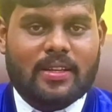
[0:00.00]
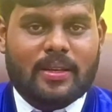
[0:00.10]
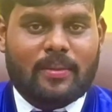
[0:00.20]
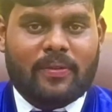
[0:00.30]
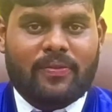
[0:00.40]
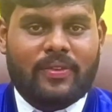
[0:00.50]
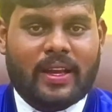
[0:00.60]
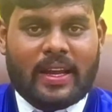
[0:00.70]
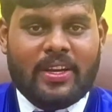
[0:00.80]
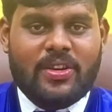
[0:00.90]
Some of the
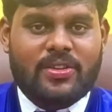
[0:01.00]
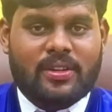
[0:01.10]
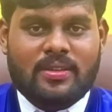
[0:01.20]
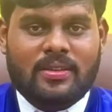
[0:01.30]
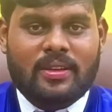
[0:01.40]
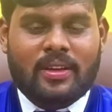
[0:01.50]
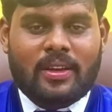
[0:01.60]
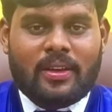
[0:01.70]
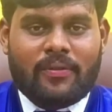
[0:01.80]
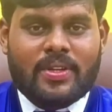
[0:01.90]
conditions
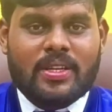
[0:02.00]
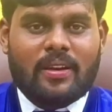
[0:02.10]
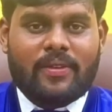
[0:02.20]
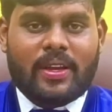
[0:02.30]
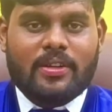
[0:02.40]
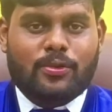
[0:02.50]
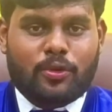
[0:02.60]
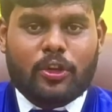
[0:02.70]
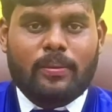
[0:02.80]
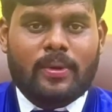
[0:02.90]
which are very
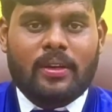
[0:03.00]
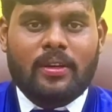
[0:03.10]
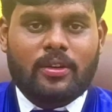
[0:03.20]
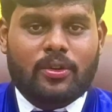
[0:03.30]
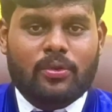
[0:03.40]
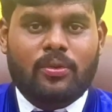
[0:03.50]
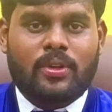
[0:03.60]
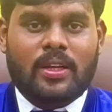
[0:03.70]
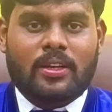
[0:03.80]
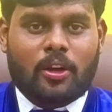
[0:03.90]
suitable to
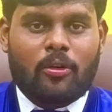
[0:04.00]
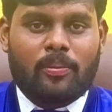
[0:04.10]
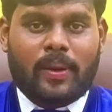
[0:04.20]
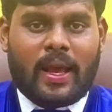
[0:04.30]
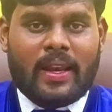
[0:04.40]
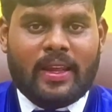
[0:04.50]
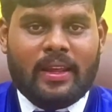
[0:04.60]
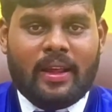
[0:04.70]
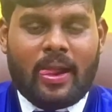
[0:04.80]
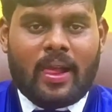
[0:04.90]
the town
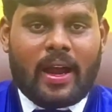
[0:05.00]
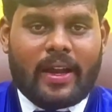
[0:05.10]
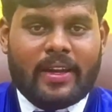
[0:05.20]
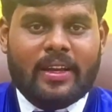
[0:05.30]
planning and